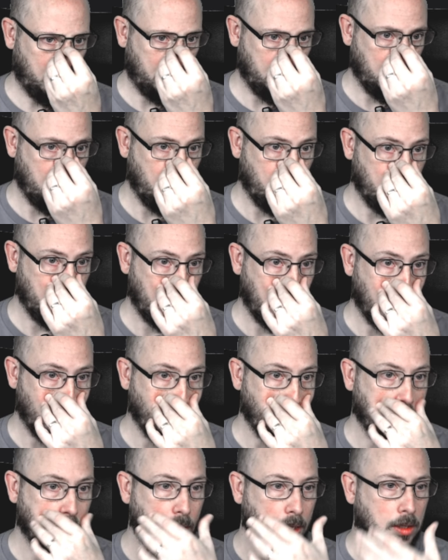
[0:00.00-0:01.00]
Anon key,
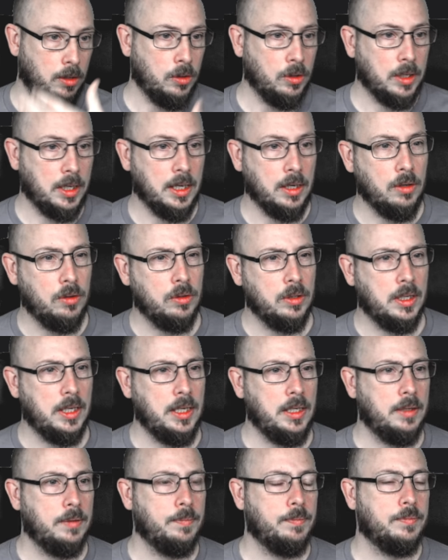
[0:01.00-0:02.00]
anon key, anon key, anon
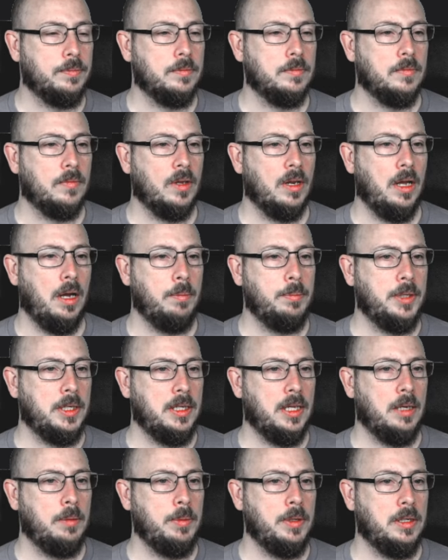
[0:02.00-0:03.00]
key. Update
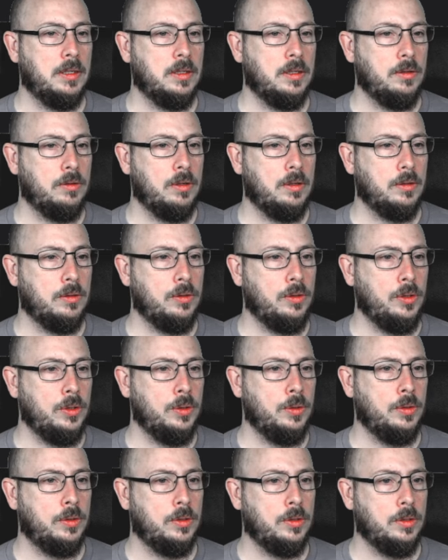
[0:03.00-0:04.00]
admin roles. We
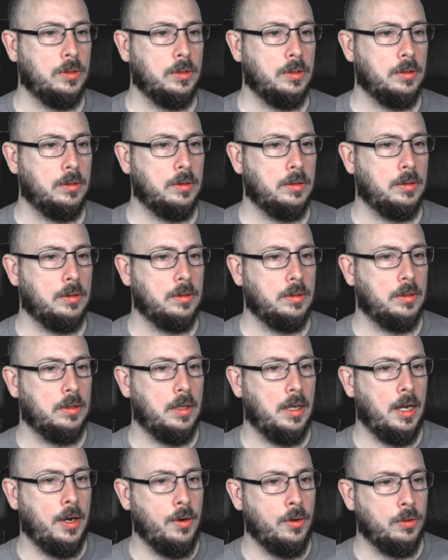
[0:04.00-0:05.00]
use
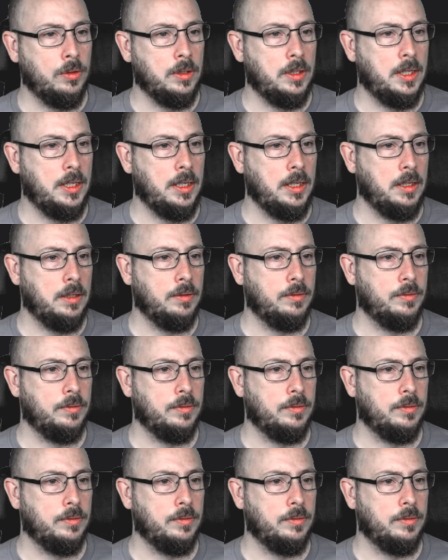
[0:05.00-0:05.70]
anon key.